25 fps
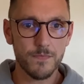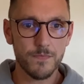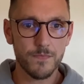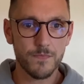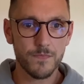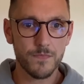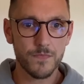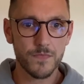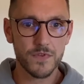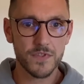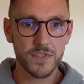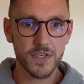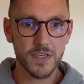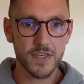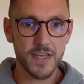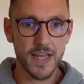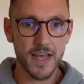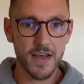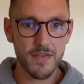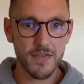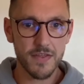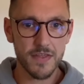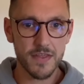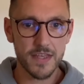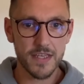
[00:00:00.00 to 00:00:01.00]
So
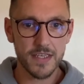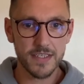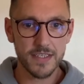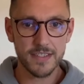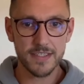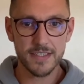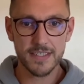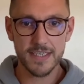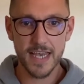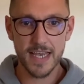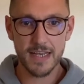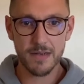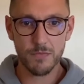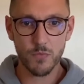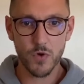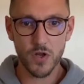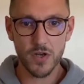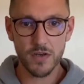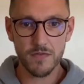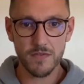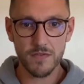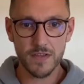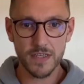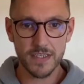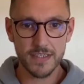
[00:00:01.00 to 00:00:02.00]
now this
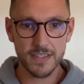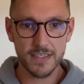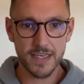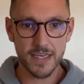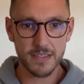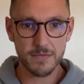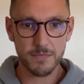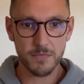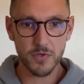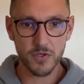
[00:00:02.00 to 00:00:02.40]
one of these text